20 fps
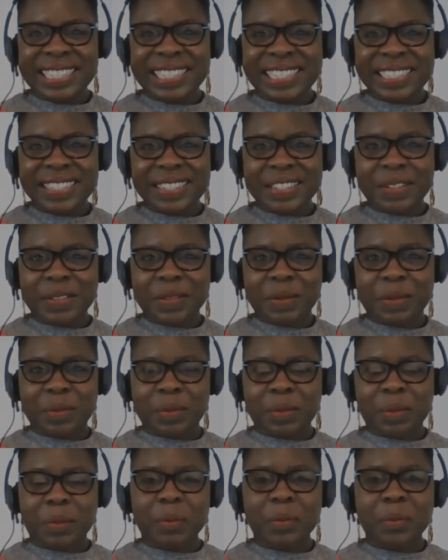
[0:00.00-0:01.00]

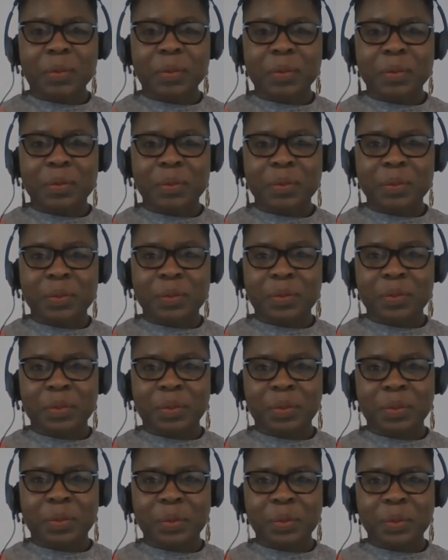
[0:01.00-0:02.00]

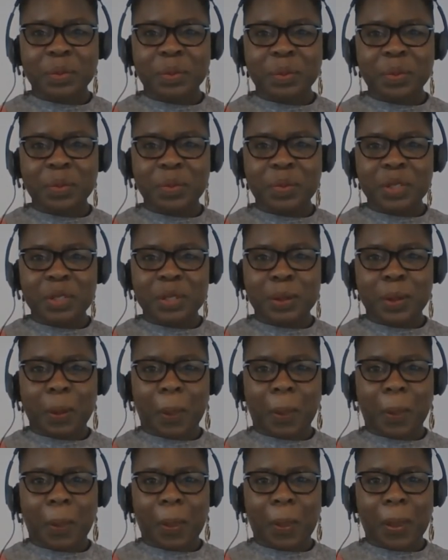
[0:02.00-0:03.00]

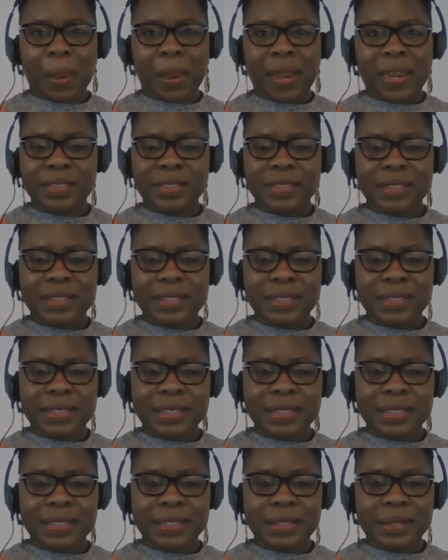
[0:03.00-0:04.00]

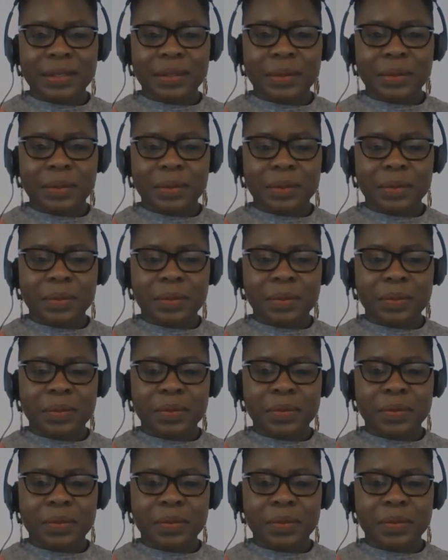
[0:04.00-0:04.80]
(not speaking)